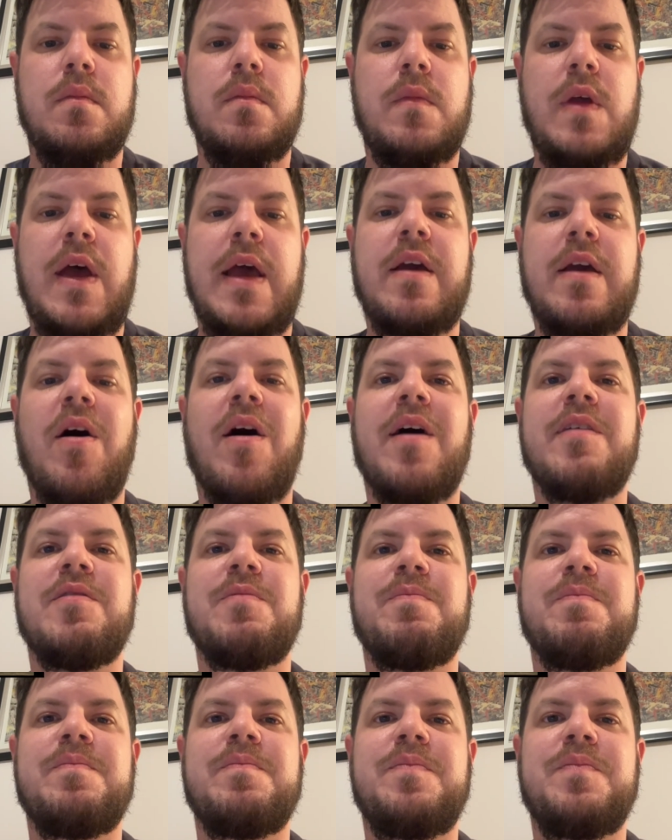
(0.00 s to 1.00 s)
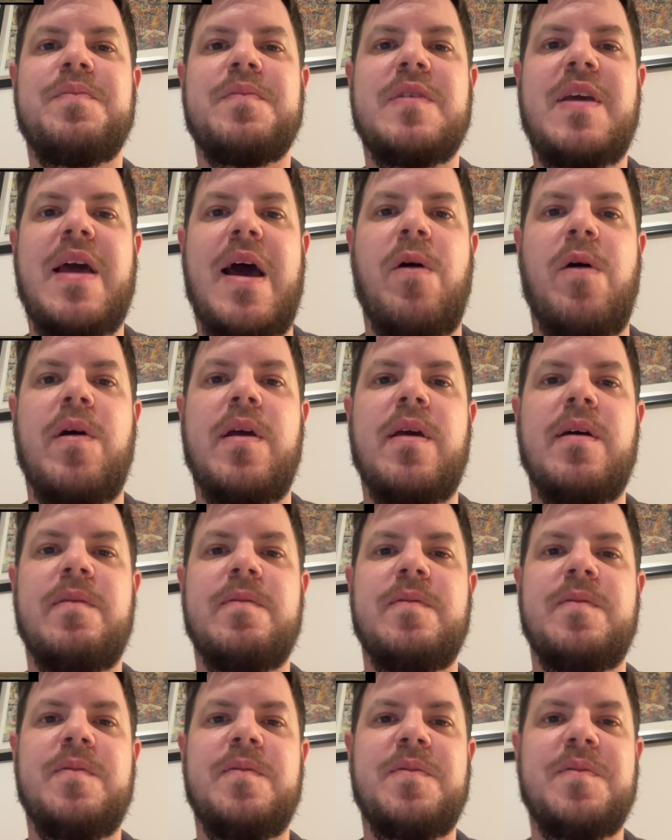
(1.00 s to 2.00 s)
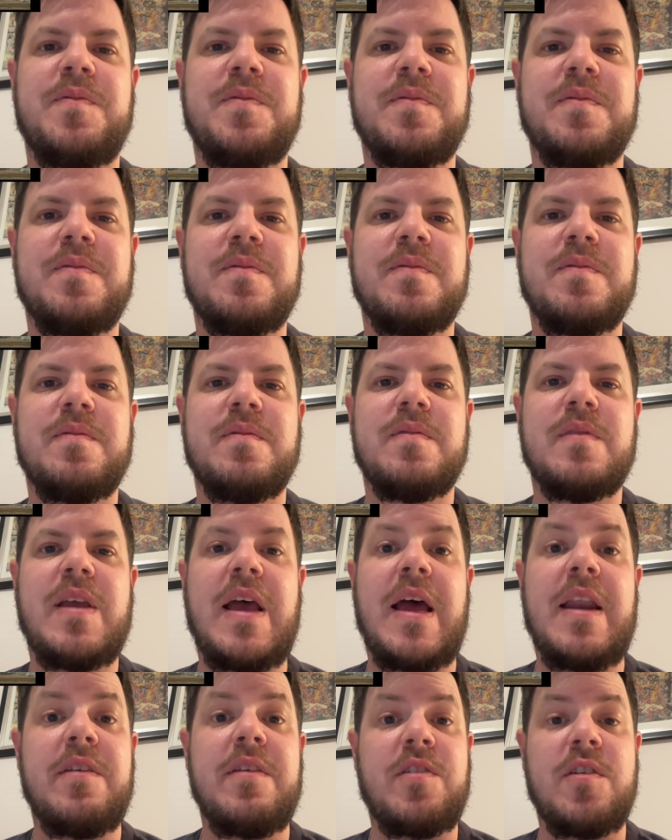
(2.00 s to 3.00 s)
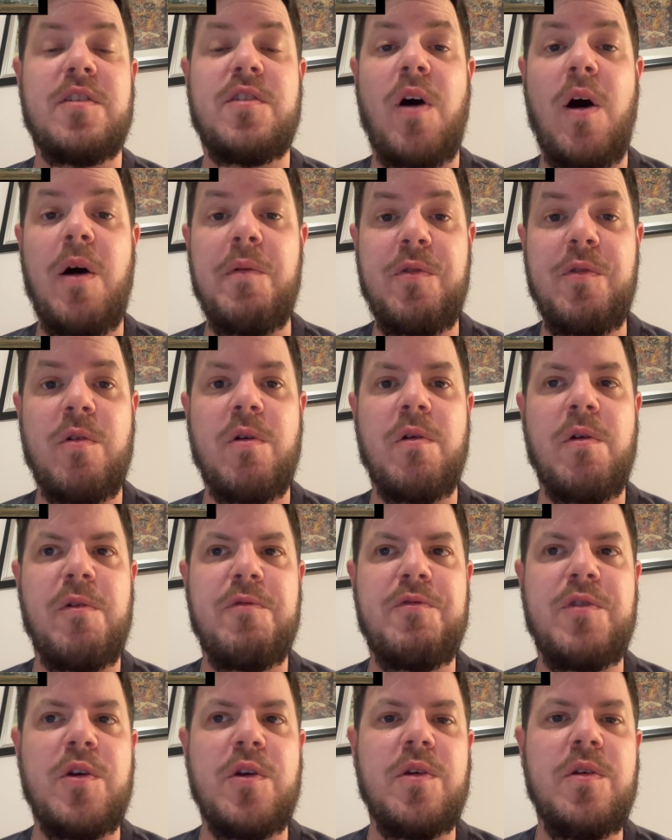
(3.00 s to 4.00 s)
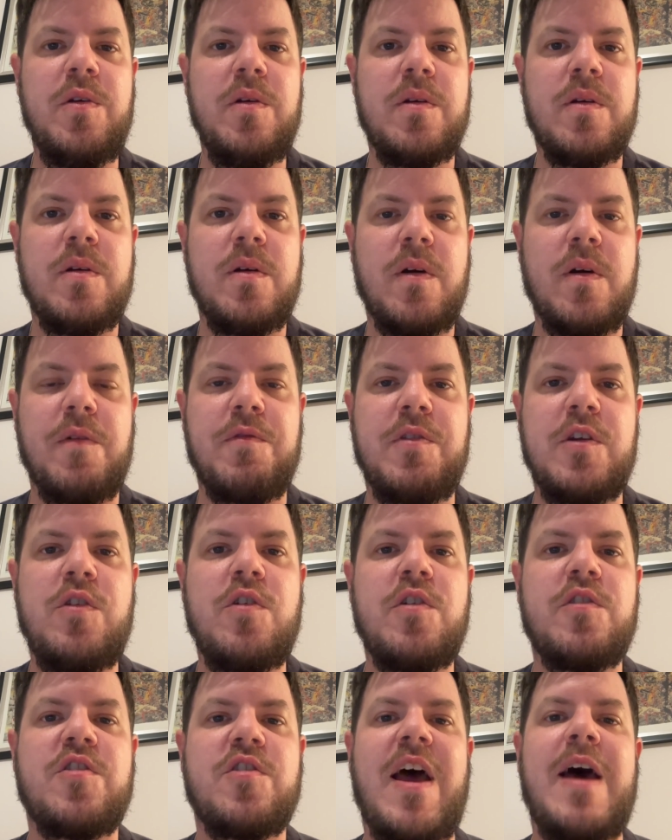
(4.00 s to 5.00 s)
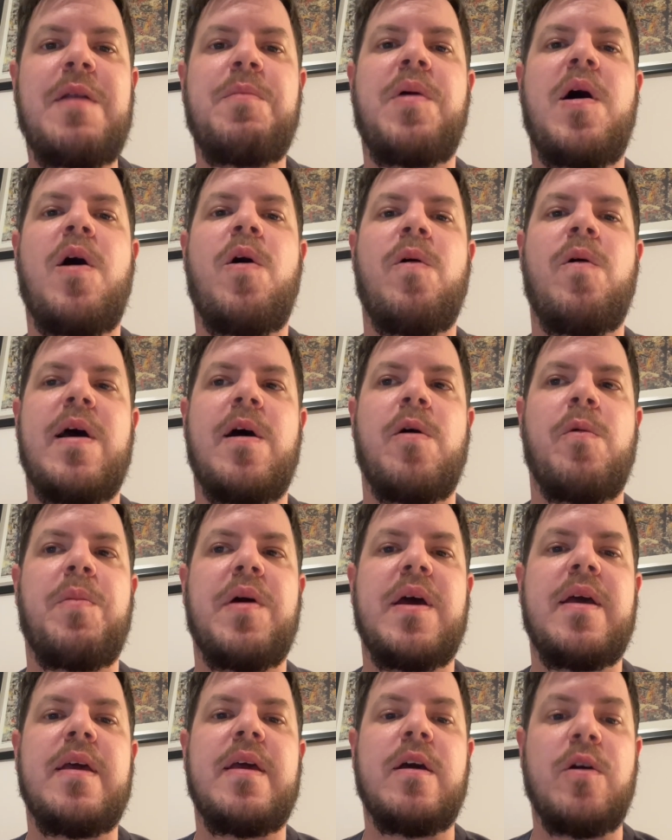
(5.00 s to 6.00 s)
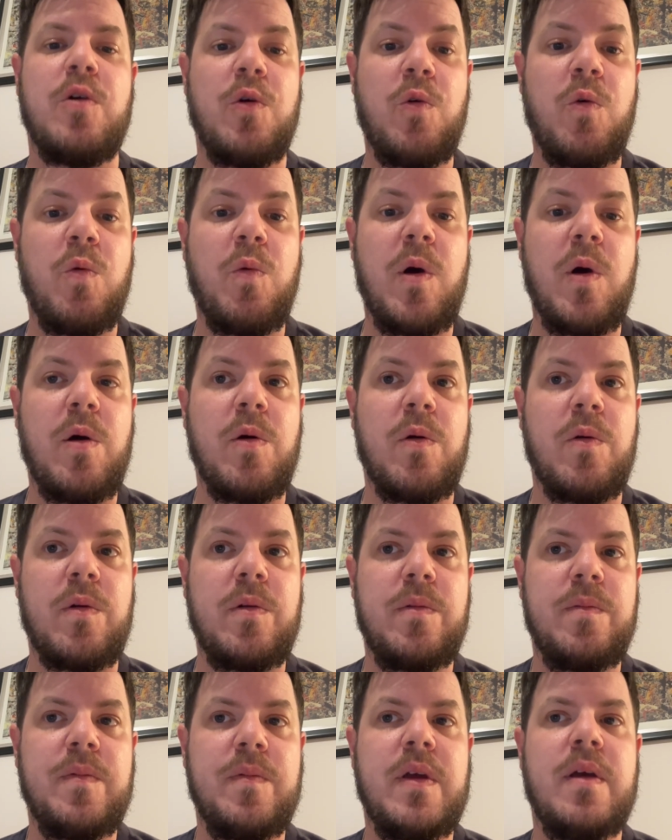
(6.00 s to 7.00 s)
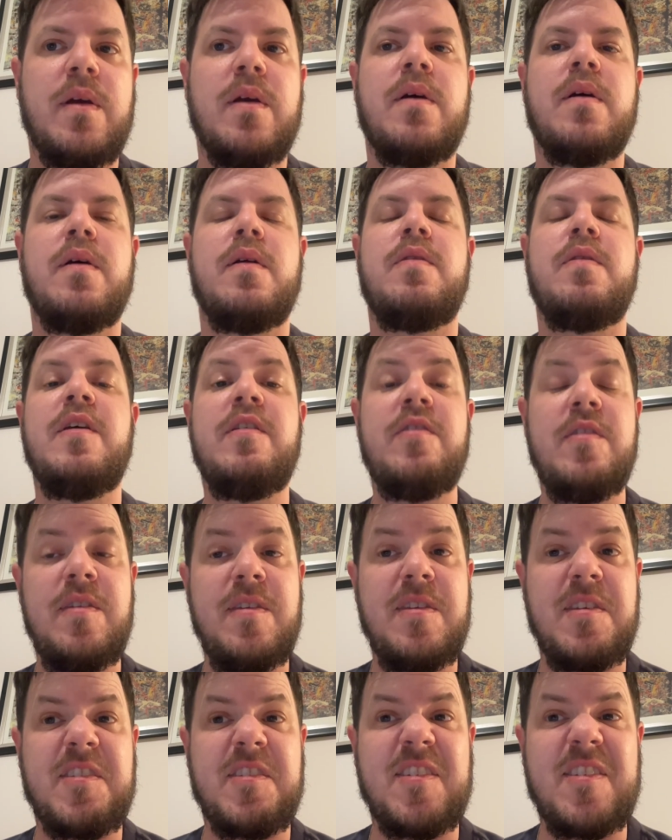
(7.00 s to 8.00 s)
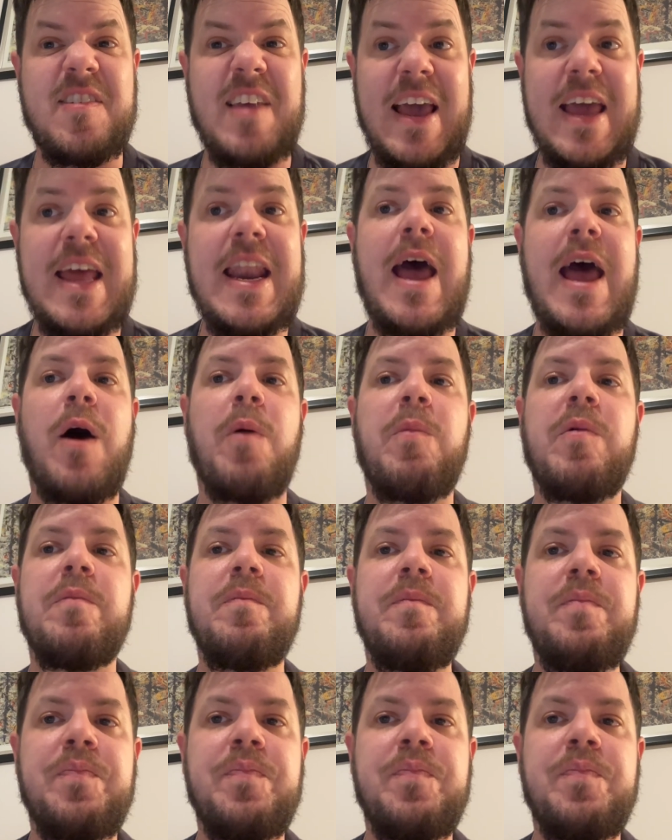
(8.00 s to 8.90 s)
Hey guys, Cal here, and it's time for a review of the new Chatpile LP Cool World. This is the second album